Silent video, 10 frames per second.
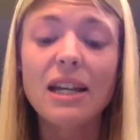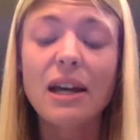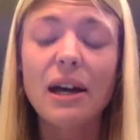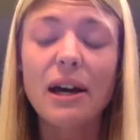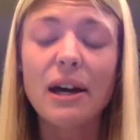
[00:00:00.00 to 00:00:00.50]

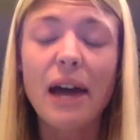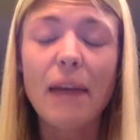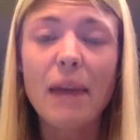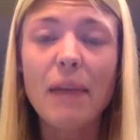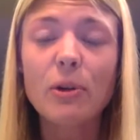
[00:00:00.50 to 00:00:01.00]

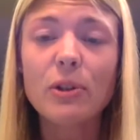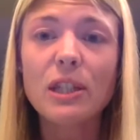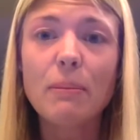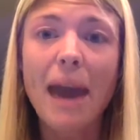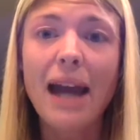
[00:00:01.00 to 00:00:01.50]
I'm able
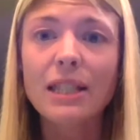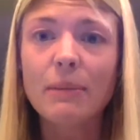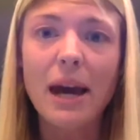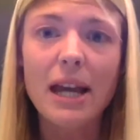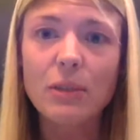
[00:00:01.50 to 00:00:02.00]
to
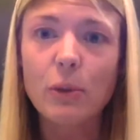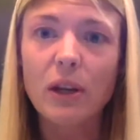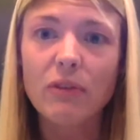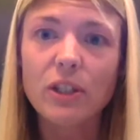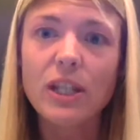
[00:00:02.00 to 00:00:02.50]
maximize
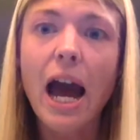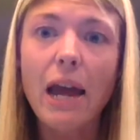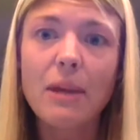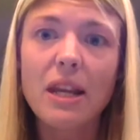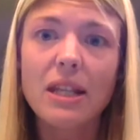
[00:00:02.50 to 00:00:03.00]
whatever
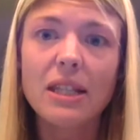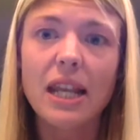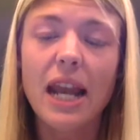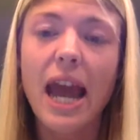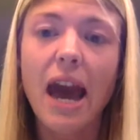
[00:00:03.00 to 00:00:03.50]
time it is
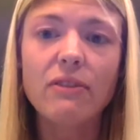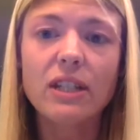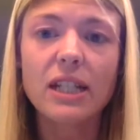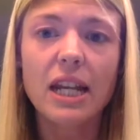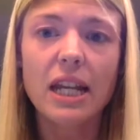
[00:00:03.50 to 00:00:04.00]
that I have
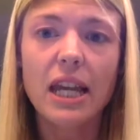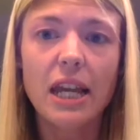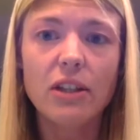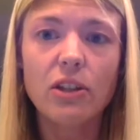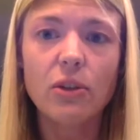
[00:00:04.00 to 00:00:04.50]
to
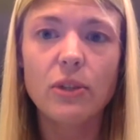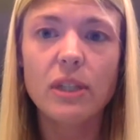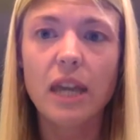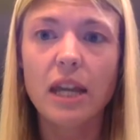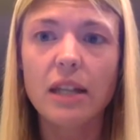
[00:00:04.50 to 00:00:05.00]
dedicate to those
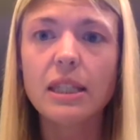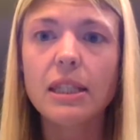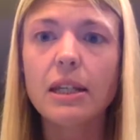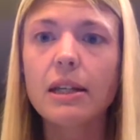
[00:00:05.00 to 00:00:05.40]
things.